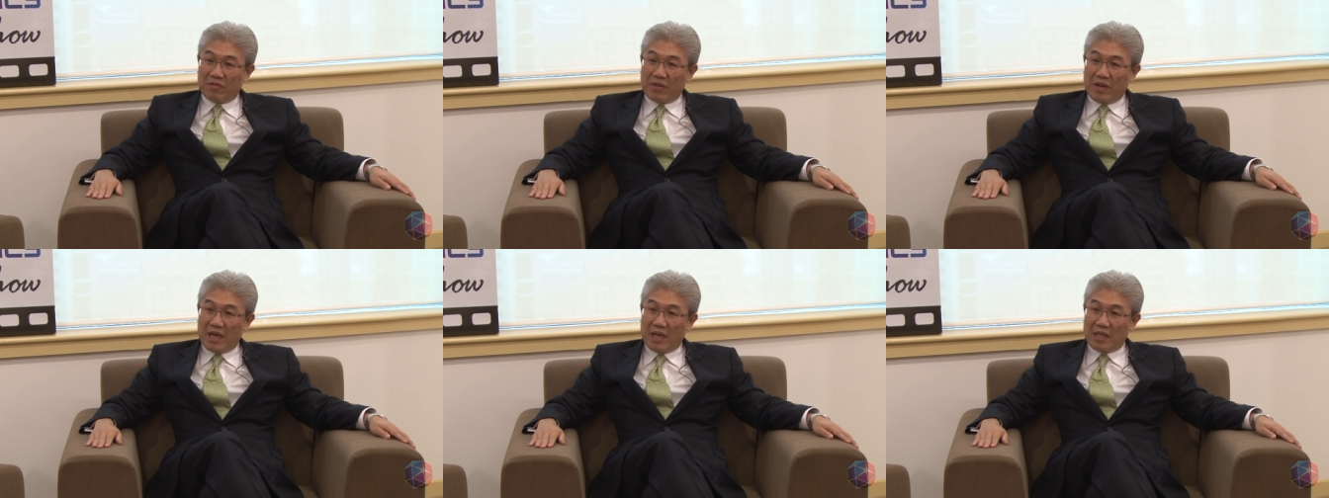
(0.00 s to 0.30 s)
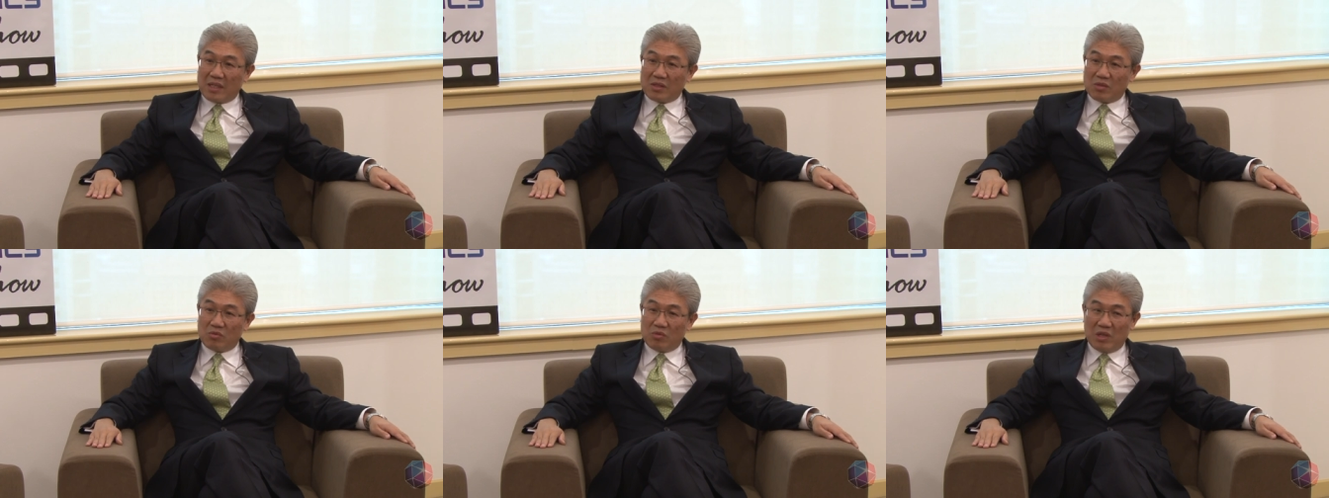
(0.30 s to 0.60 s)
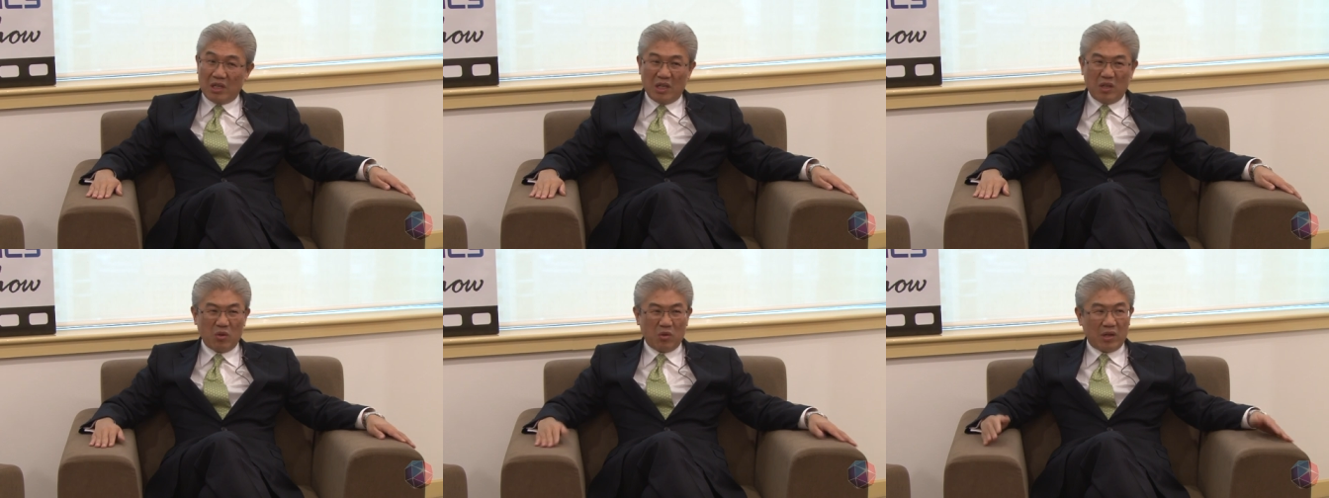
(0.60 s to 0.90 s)
affairs,
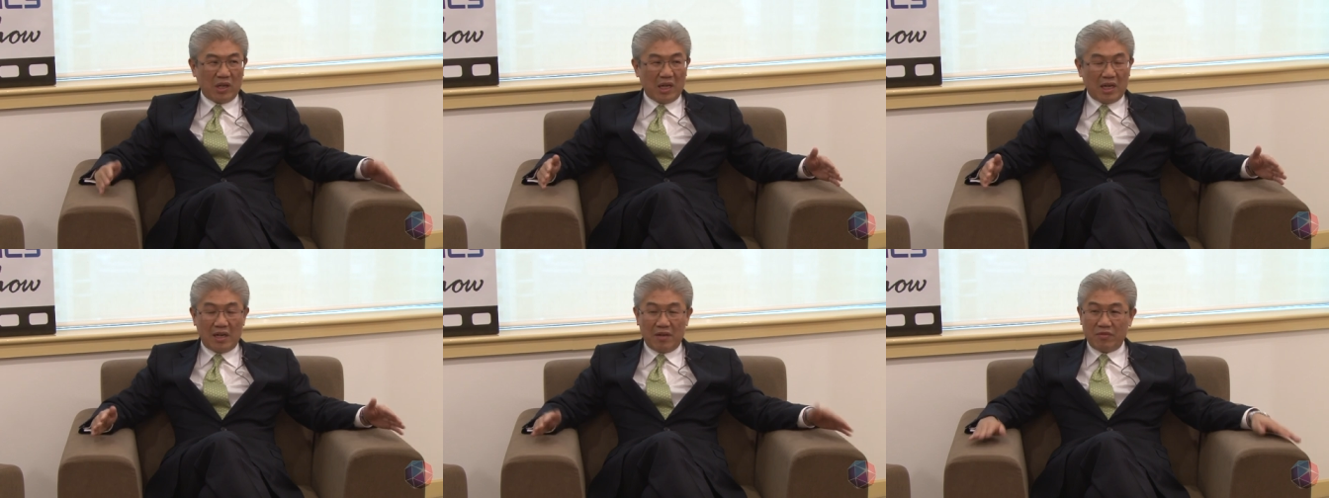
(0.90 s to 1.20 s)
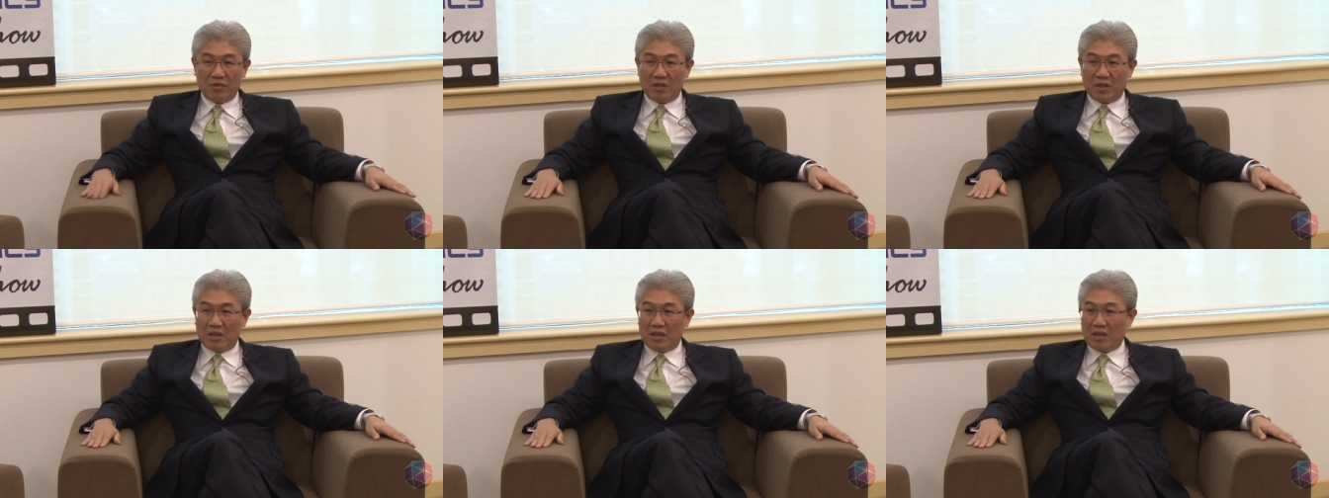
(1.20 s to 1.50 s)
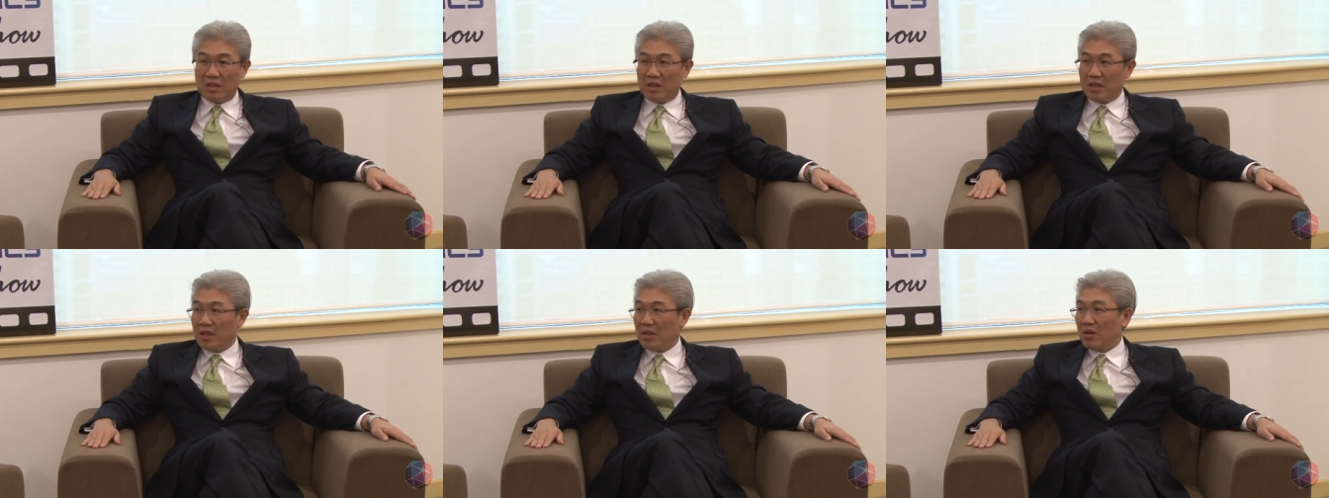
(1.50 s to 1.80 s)
really looking
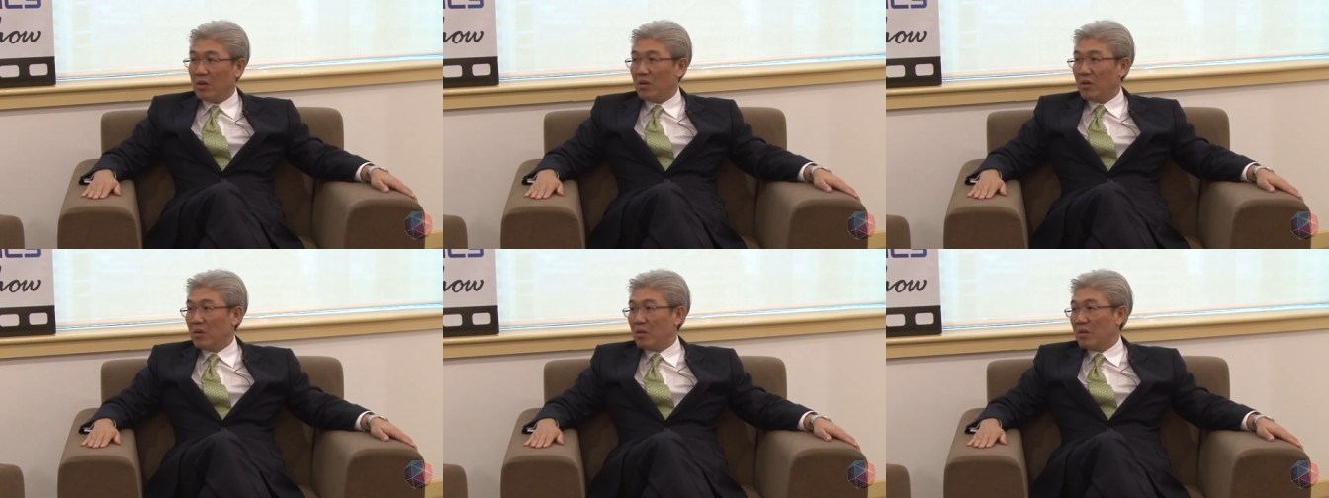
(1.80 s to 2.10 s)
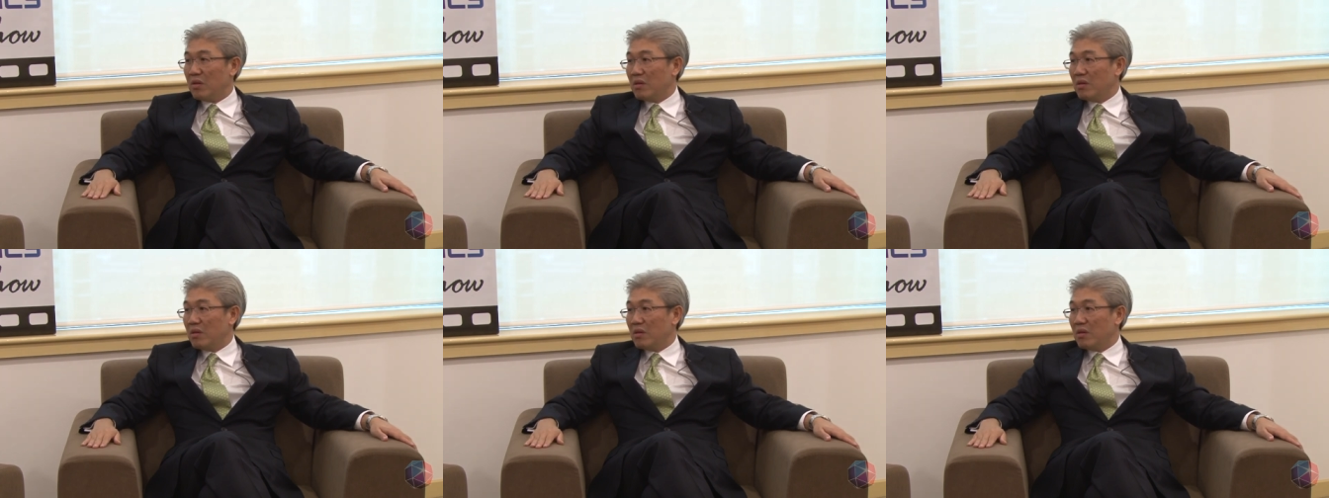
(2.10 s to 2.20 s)
after you know,